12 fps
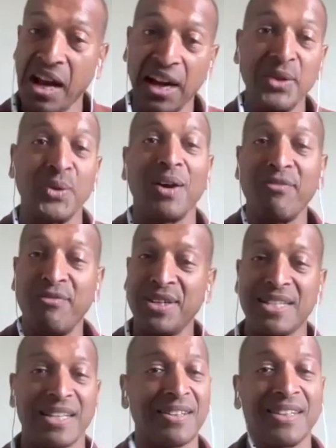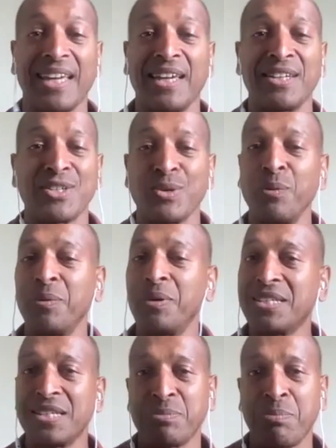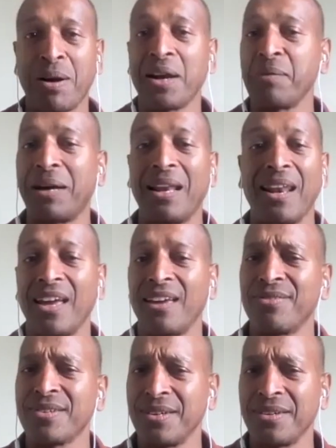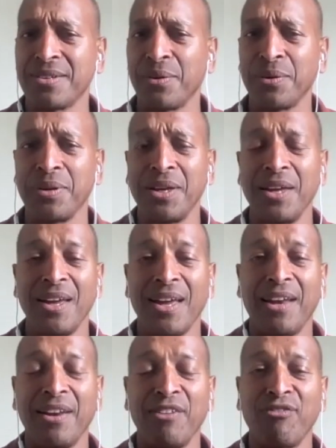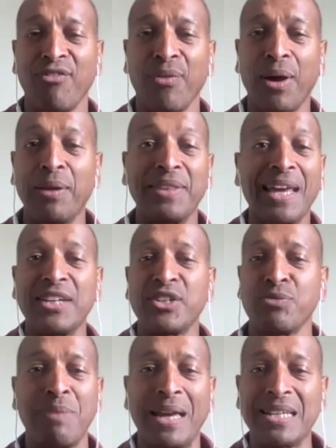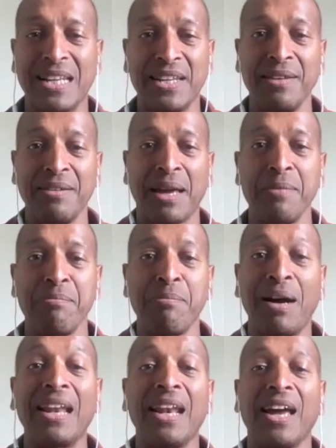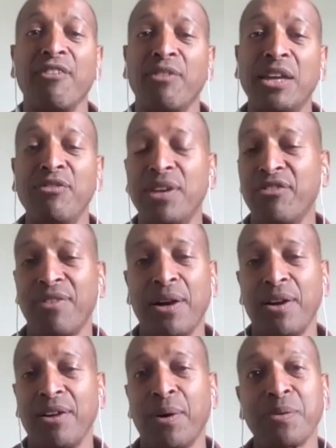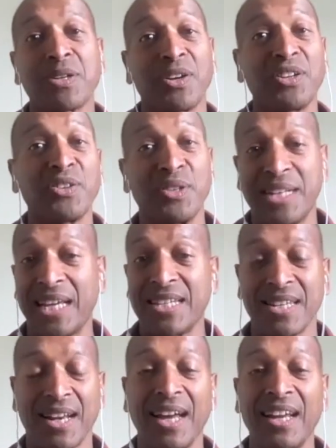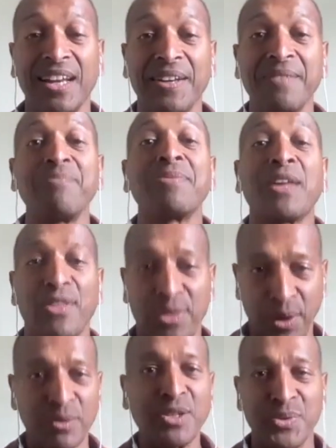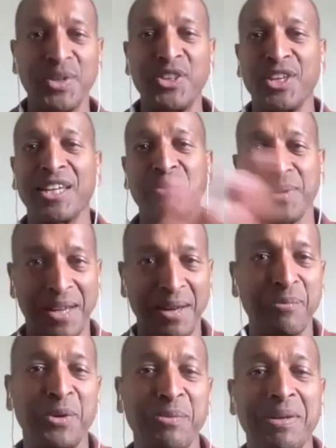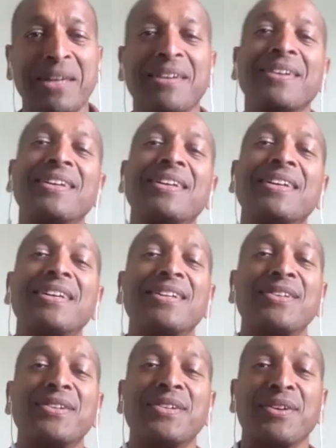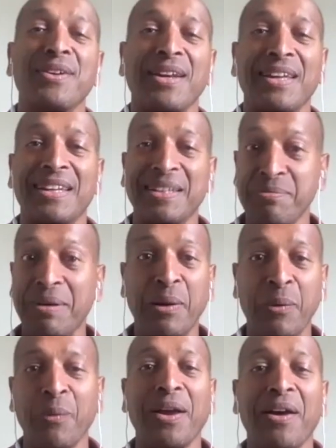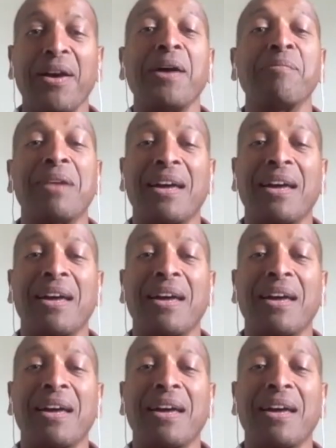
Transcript: I do every single day. It's all, it's just part of my life. So, so, and and and they basically like my life. Even if I, if I was going to a desert island, those three things would come with me. You know, like, it doesn't matter where I am.